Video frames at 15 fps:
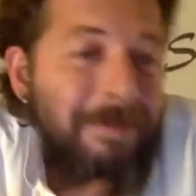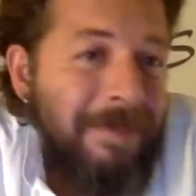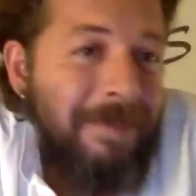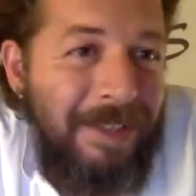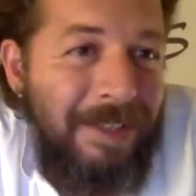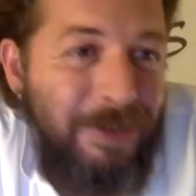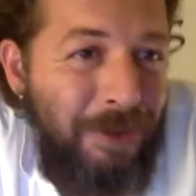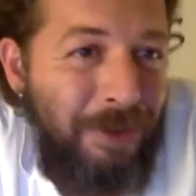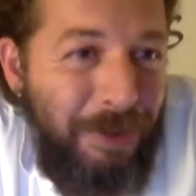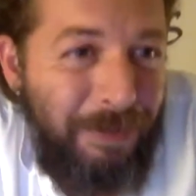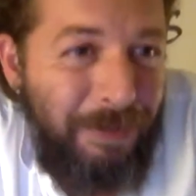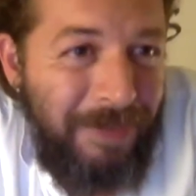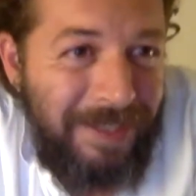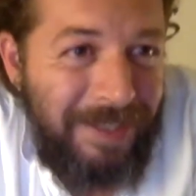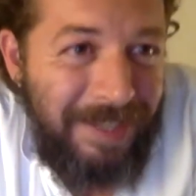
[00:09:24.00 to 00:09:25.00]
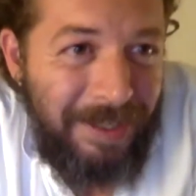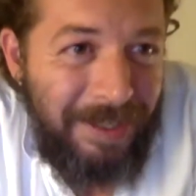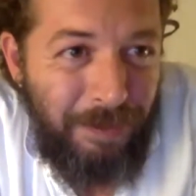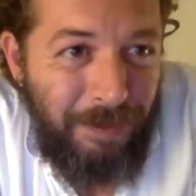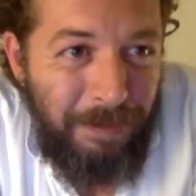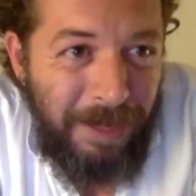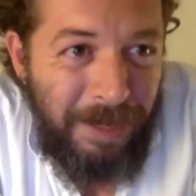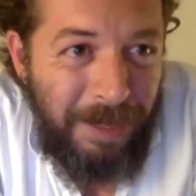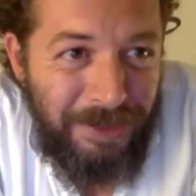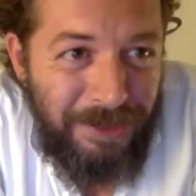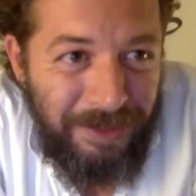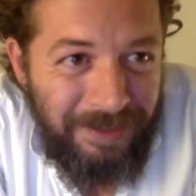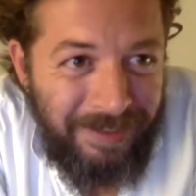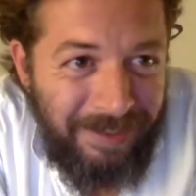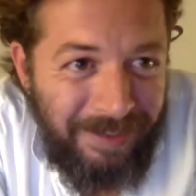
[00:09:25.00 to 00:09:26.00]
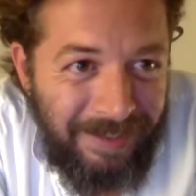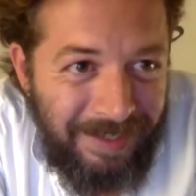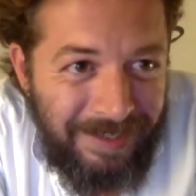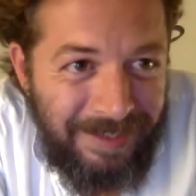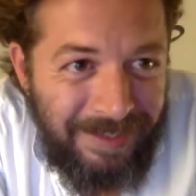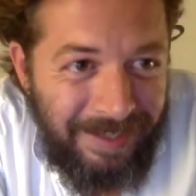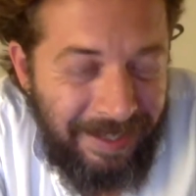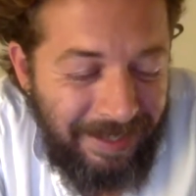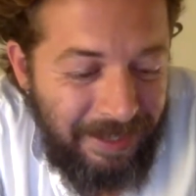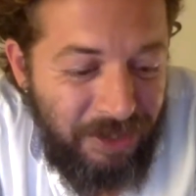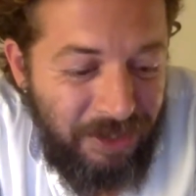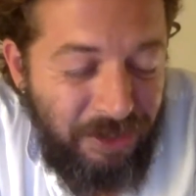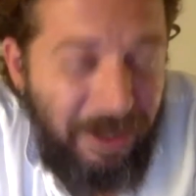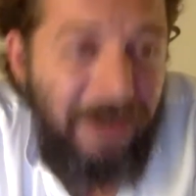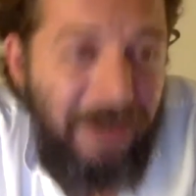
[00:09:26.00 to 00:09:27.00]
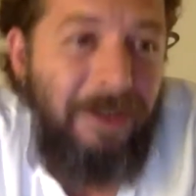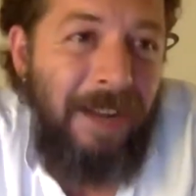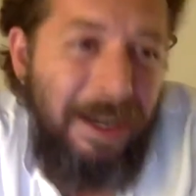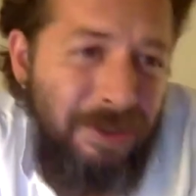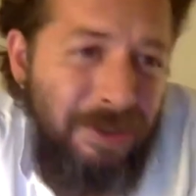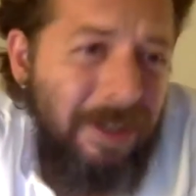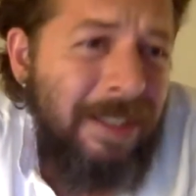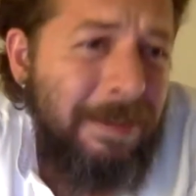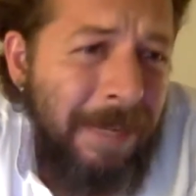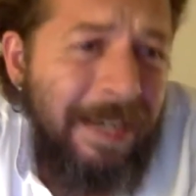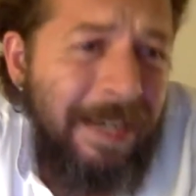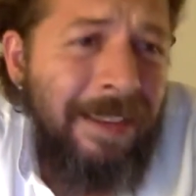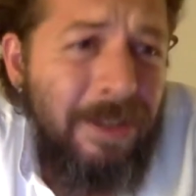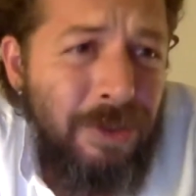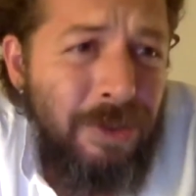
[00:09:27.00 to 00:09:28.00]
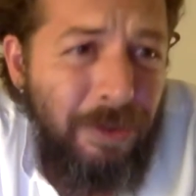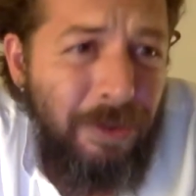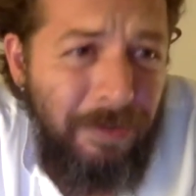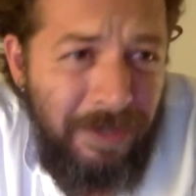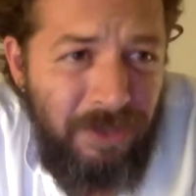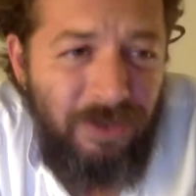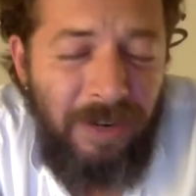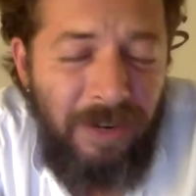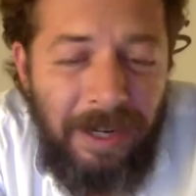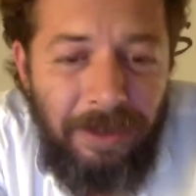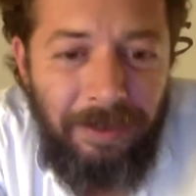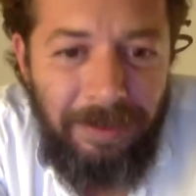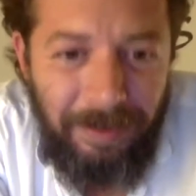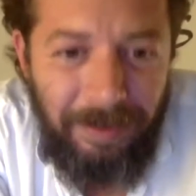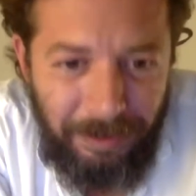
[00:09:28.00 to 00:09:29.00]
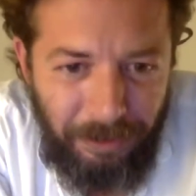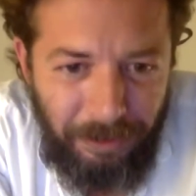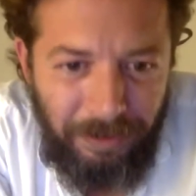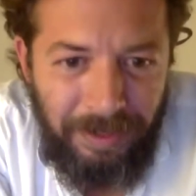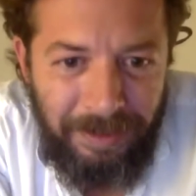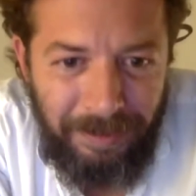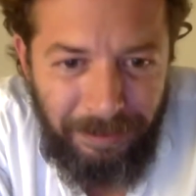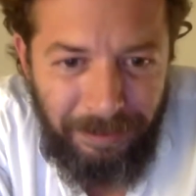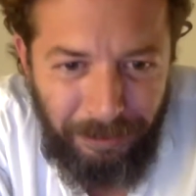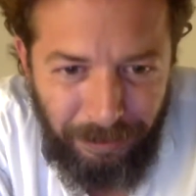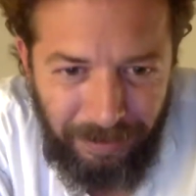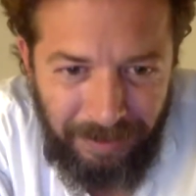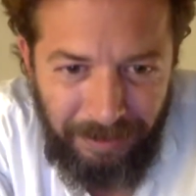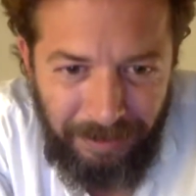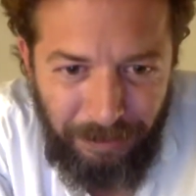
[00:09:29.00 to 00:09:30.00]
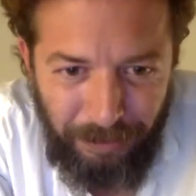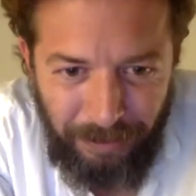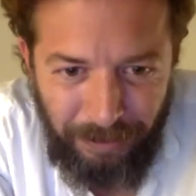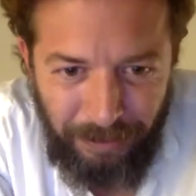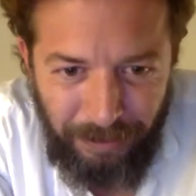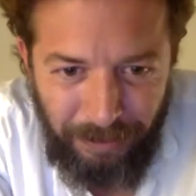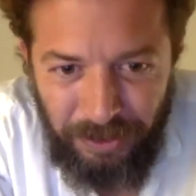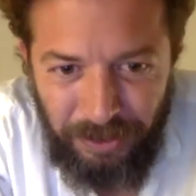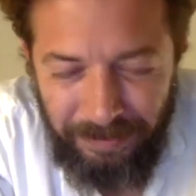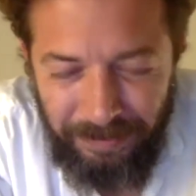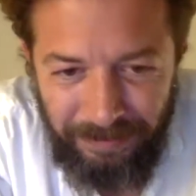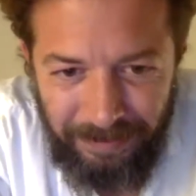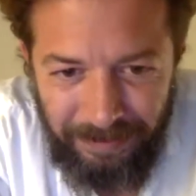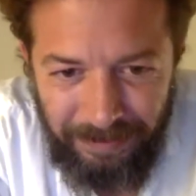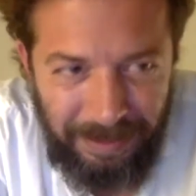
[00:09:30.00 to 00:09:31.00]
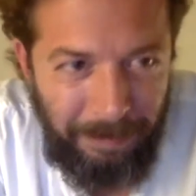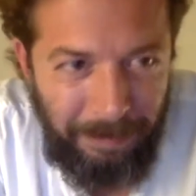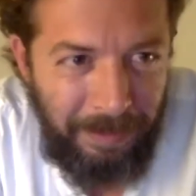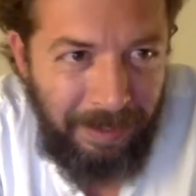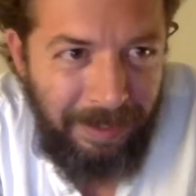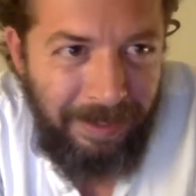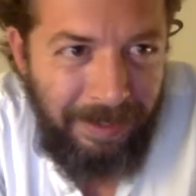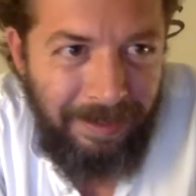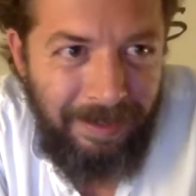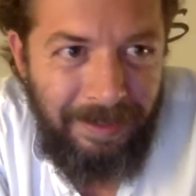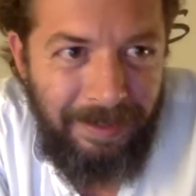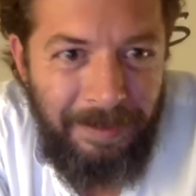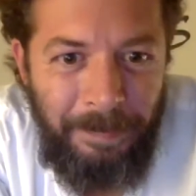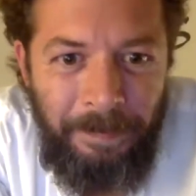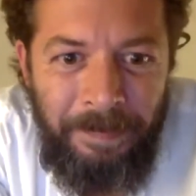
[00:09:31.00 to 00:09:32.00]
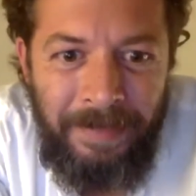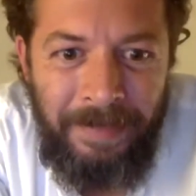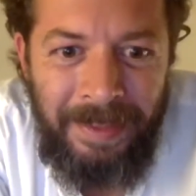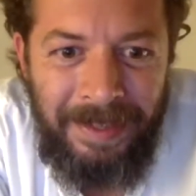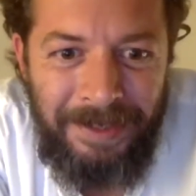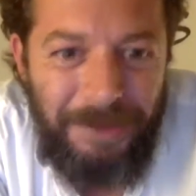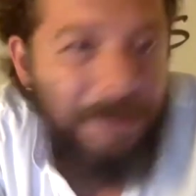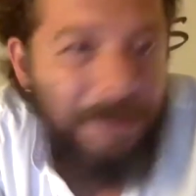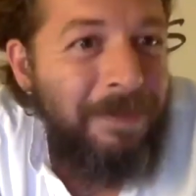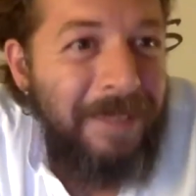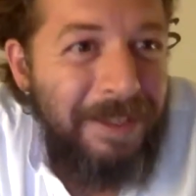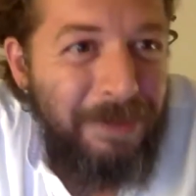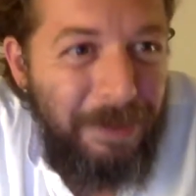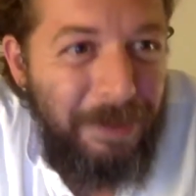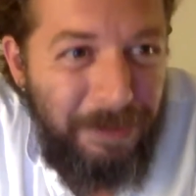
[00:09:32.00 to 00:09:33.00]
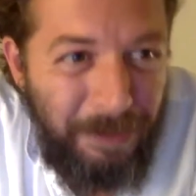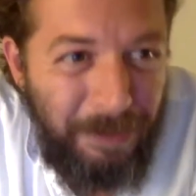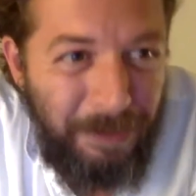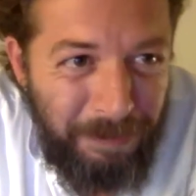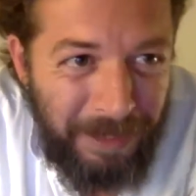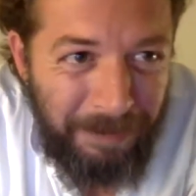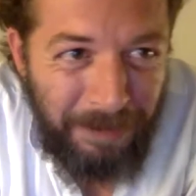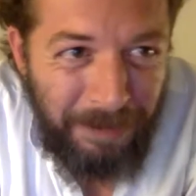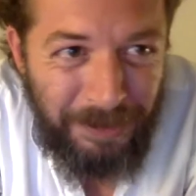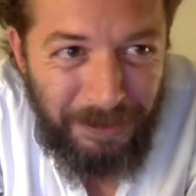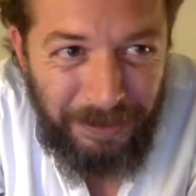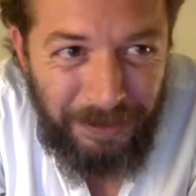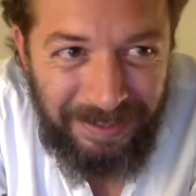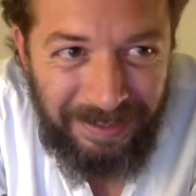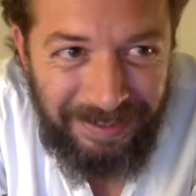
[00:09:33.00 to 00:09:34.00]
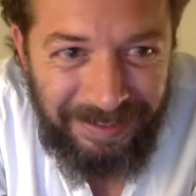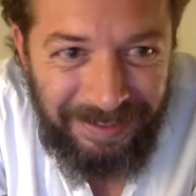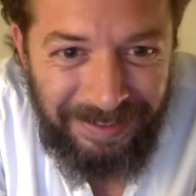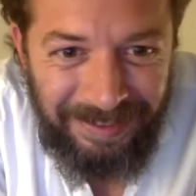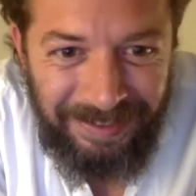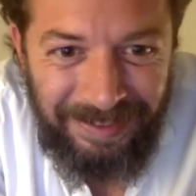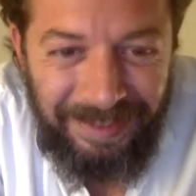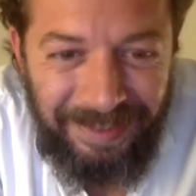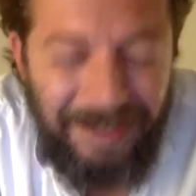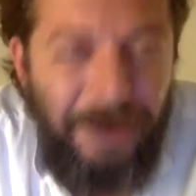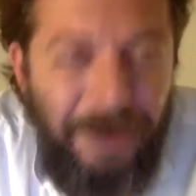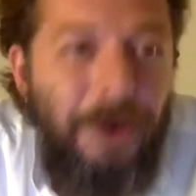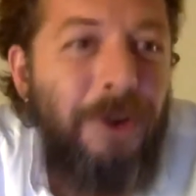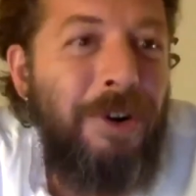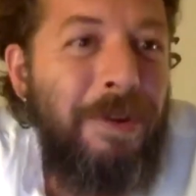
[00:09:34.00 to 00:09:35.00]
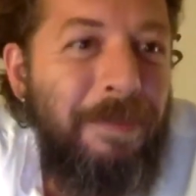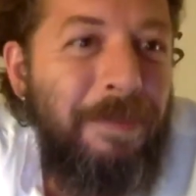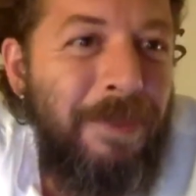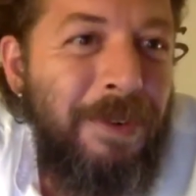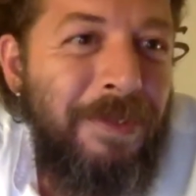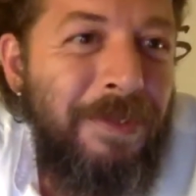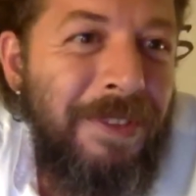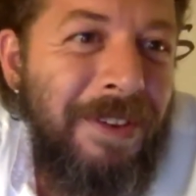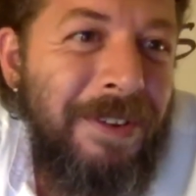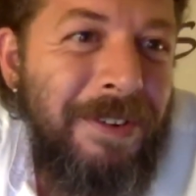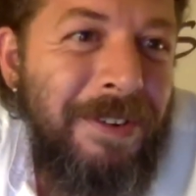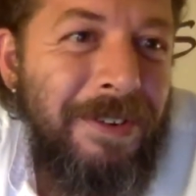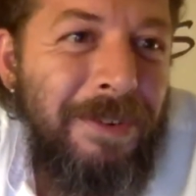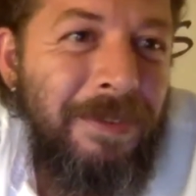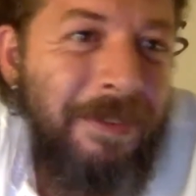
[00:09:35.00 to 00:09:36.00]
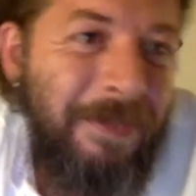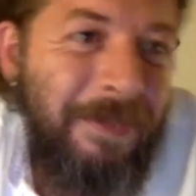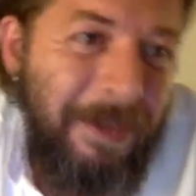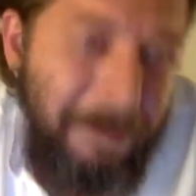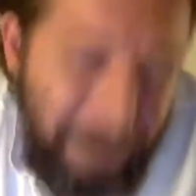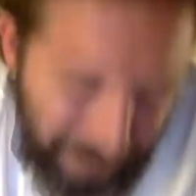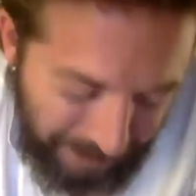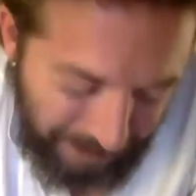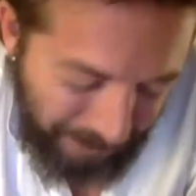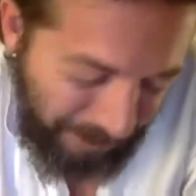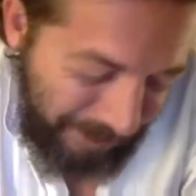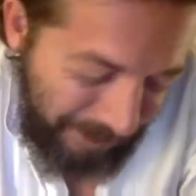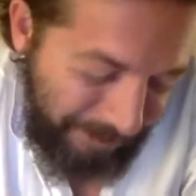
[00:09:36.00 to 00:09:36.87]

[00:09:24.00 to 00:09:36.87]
the story of this transformation and the struggle, actually it's mainly the story of the struggle that you need to achieve something like that. So that's what was pretty much the core of the film, in a way.